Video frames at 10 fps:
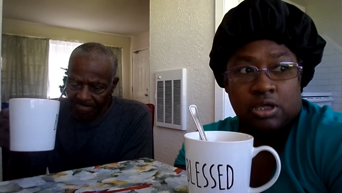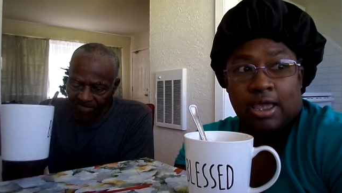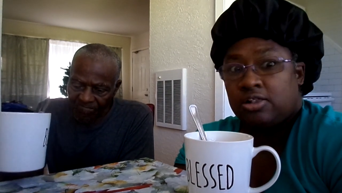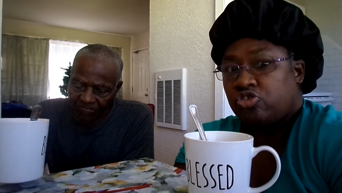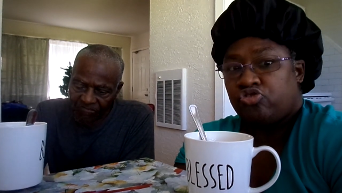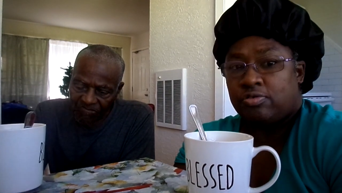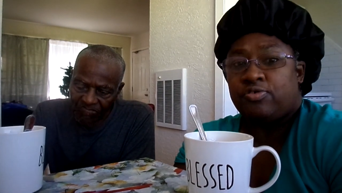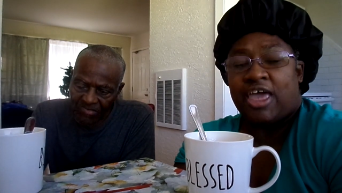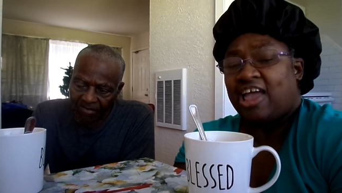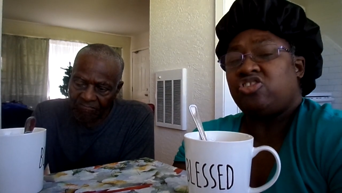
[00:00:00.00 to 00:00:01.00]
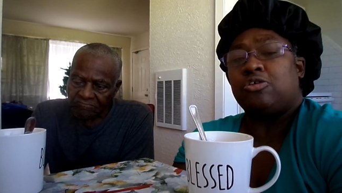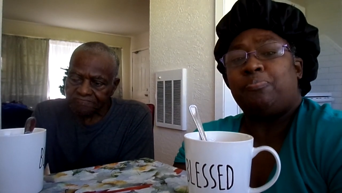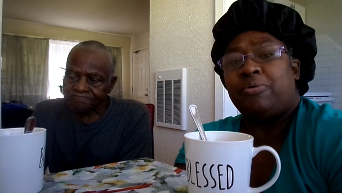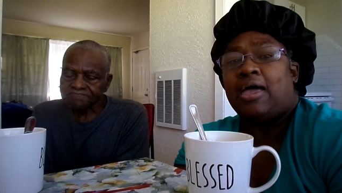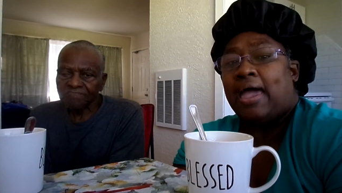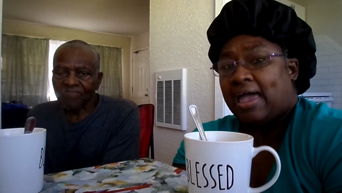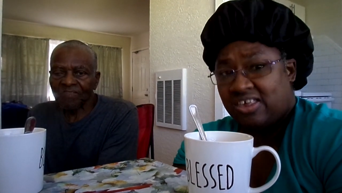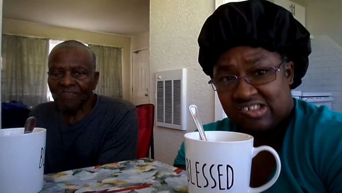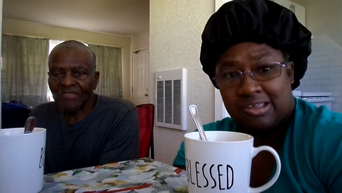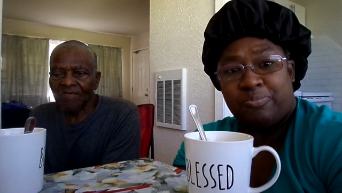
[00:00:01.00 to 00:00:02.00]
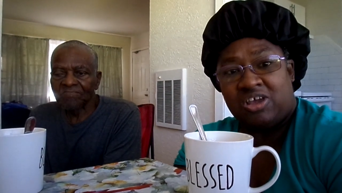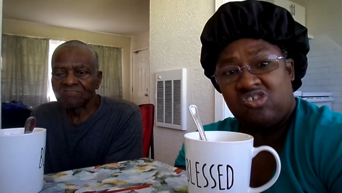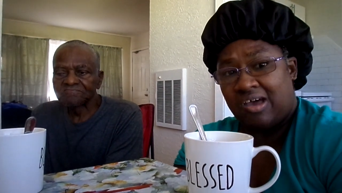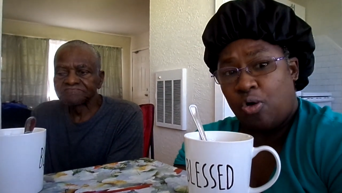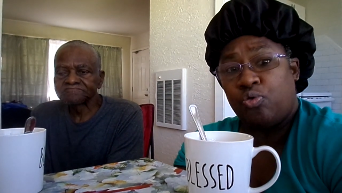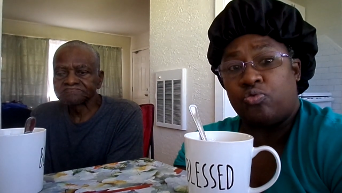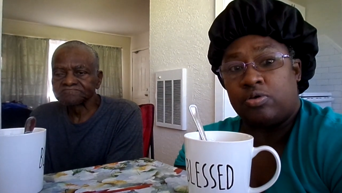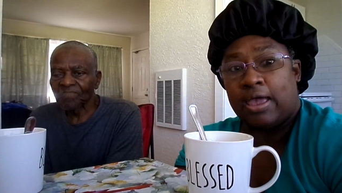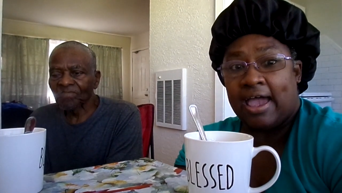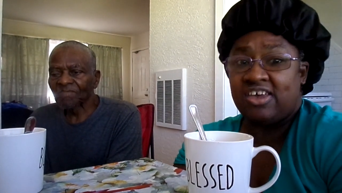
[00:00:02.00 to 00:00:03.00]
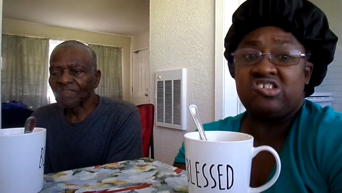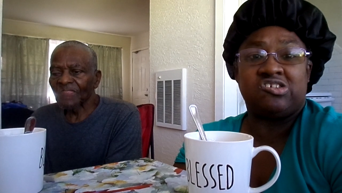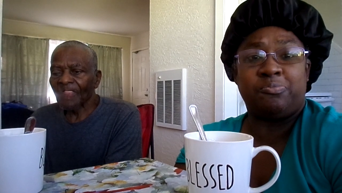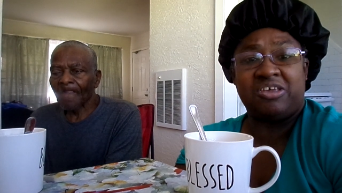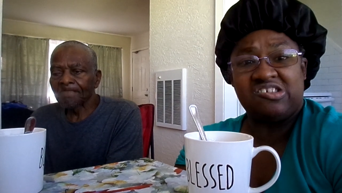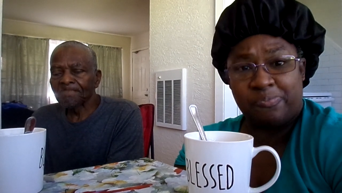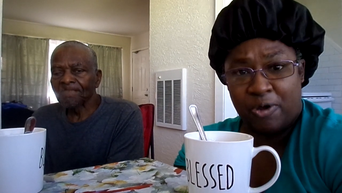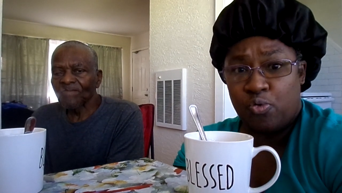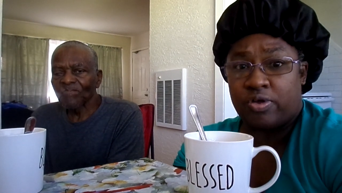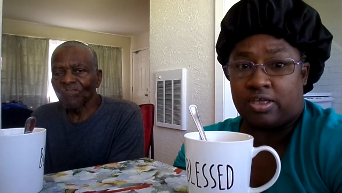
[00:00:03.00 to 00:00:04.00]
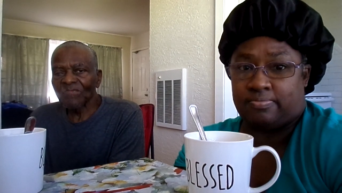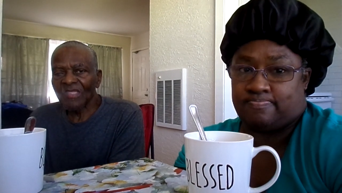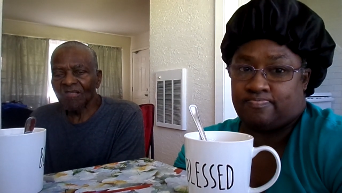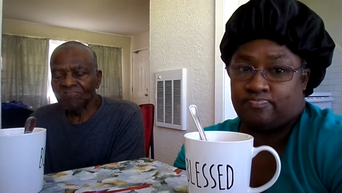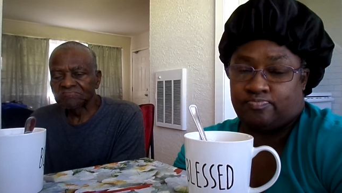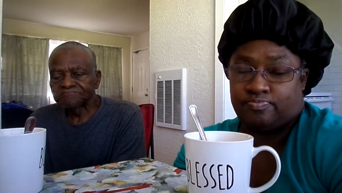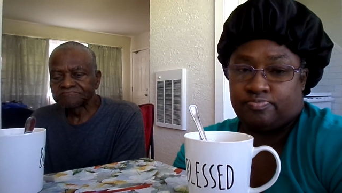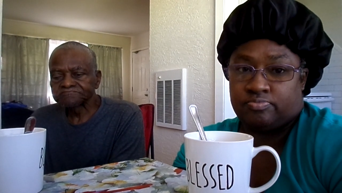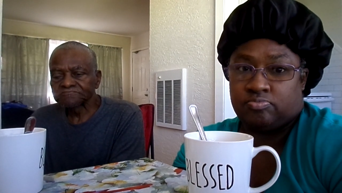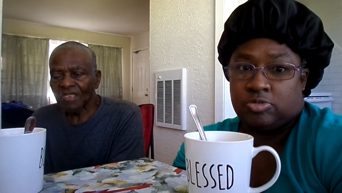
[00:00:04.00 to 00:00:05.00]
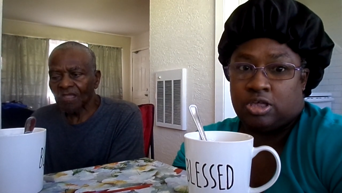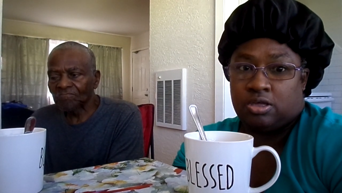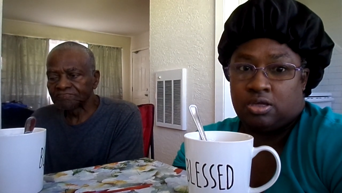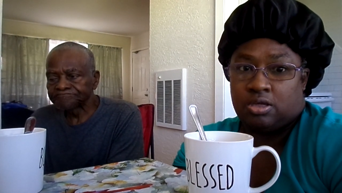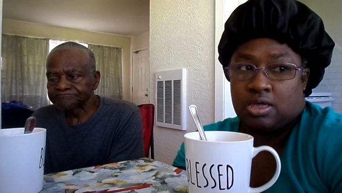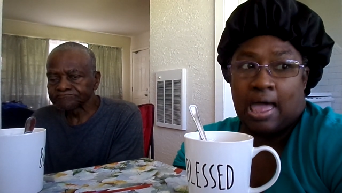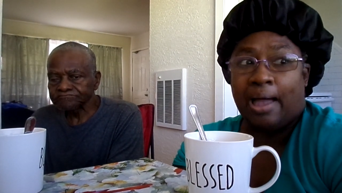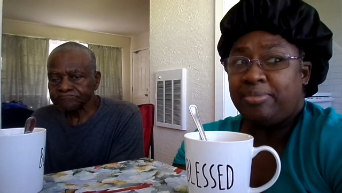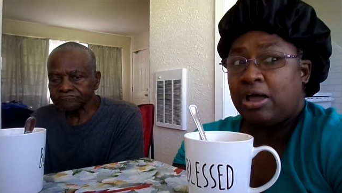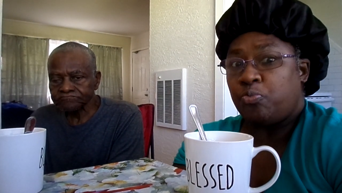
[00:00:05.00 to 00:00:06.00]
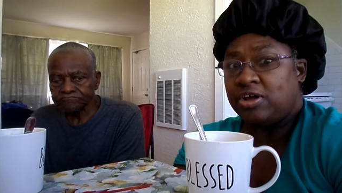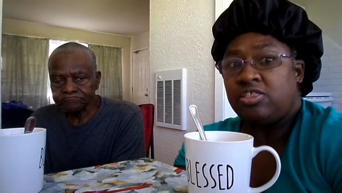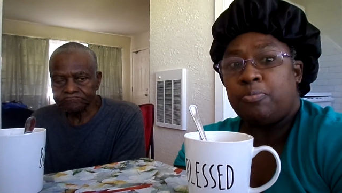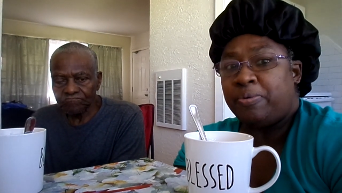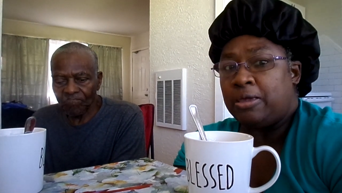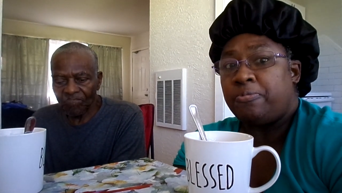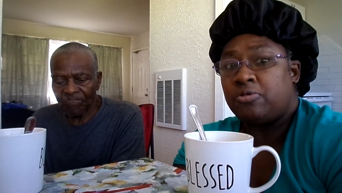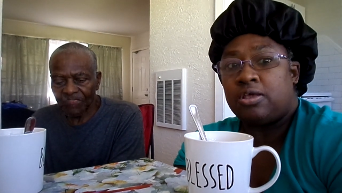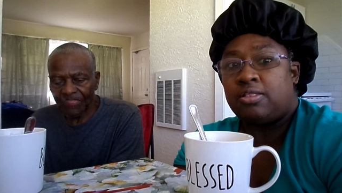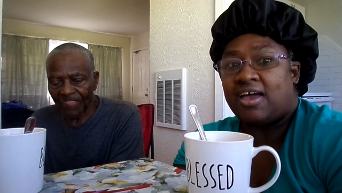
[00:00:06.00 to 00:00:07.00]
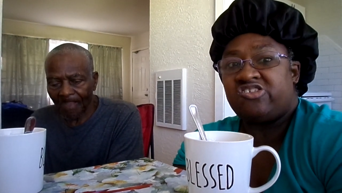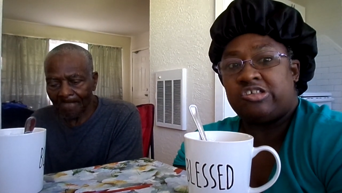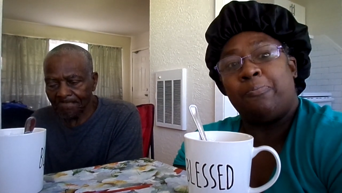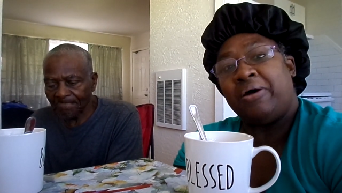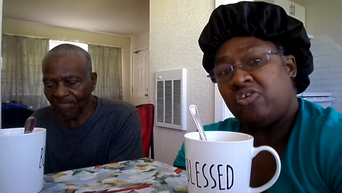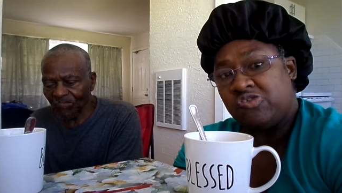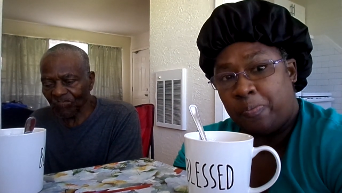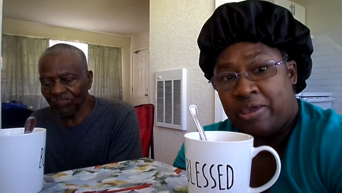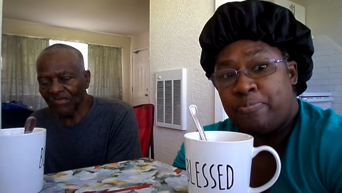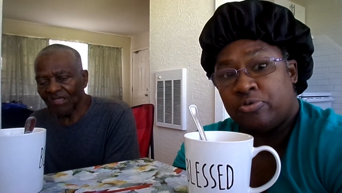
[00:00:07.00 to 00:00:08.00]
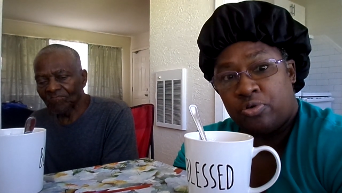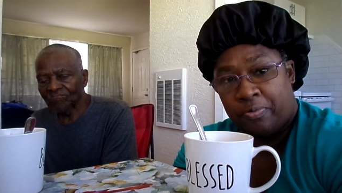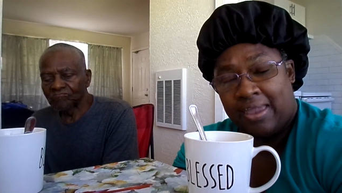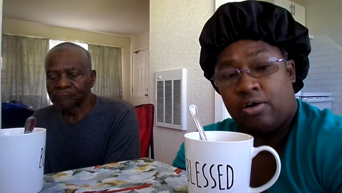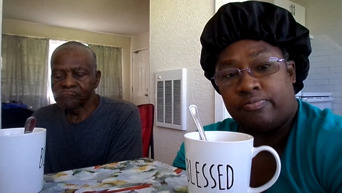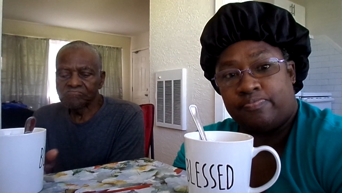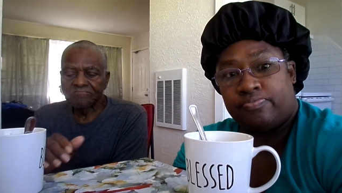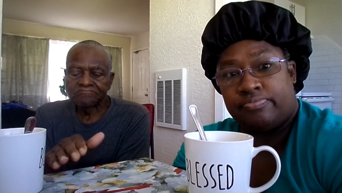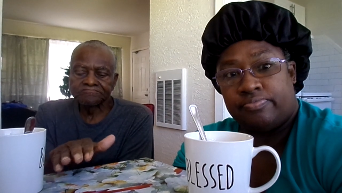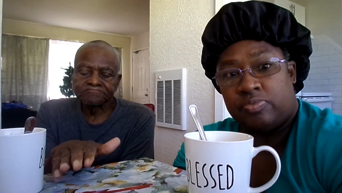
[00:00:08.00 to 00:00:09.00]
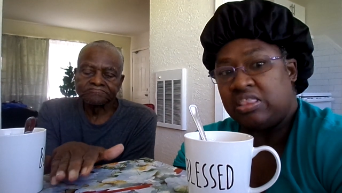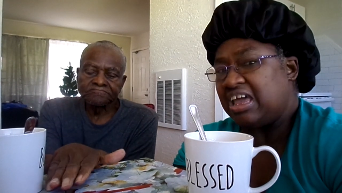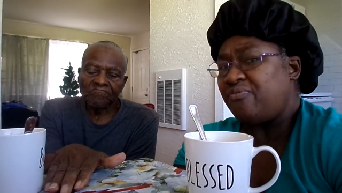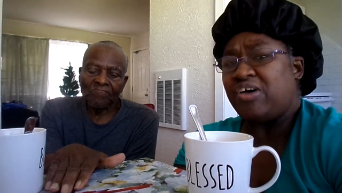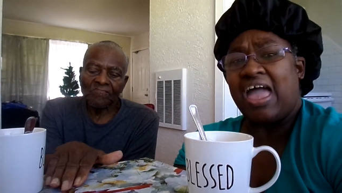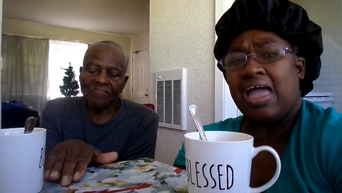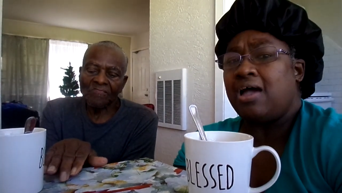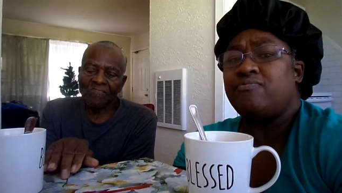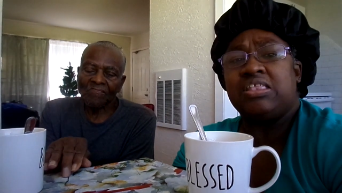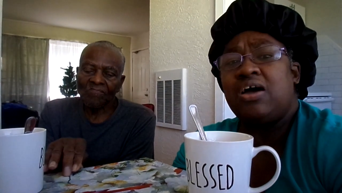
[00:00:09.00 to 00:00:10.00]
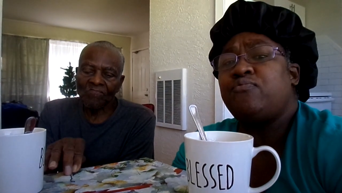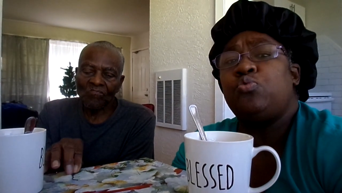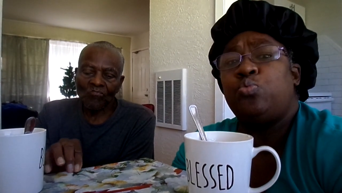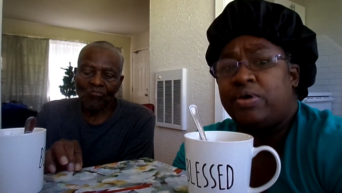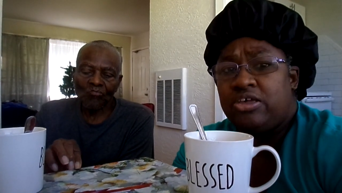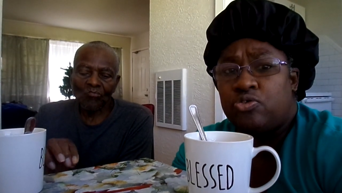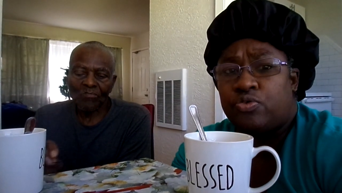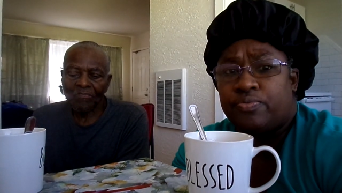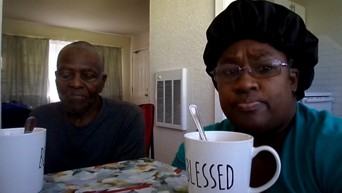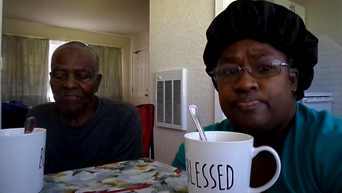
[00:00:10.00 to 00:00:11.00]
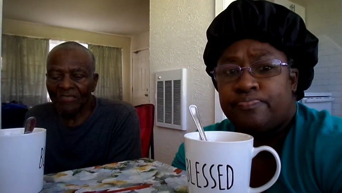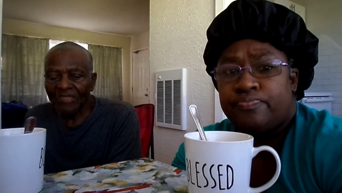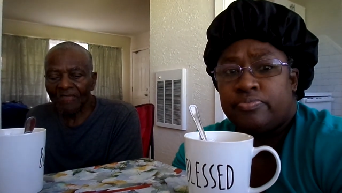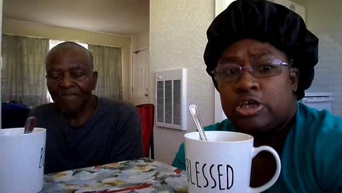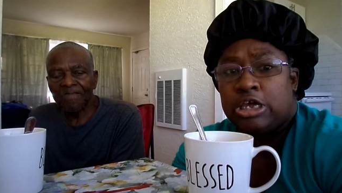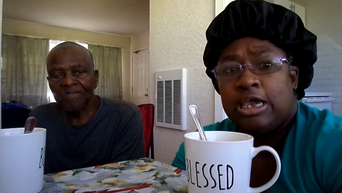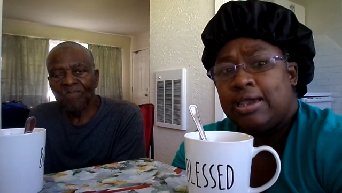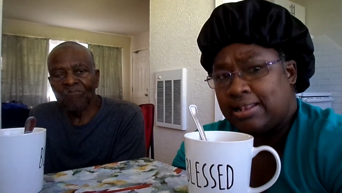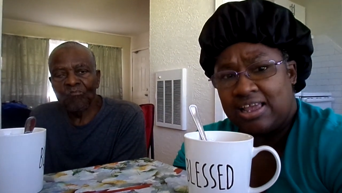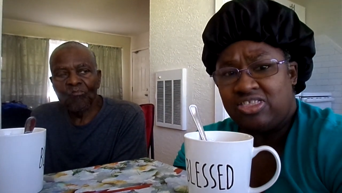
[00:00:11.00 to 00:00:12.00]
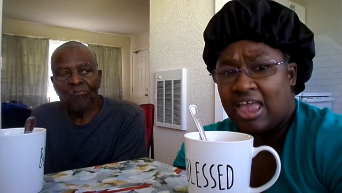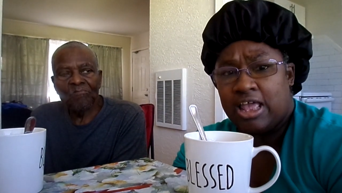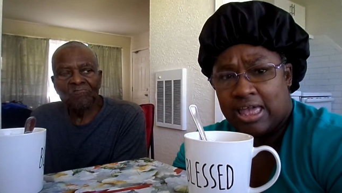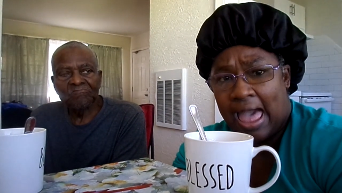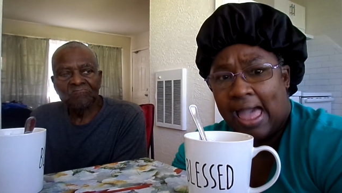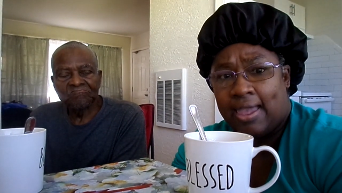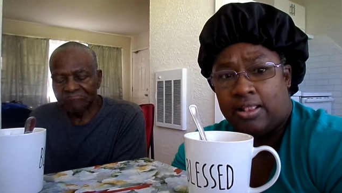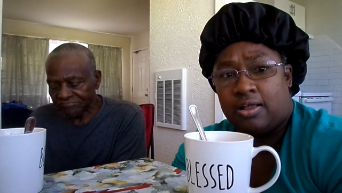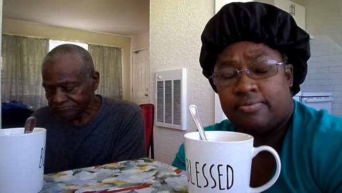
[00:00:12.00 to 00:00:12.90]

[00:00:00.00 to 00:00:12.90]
Speaker 1: And the truth has to, has to be told, has to be spoken. I'm not one of them people that likes to bounce people around. Never have, never will. And I thank God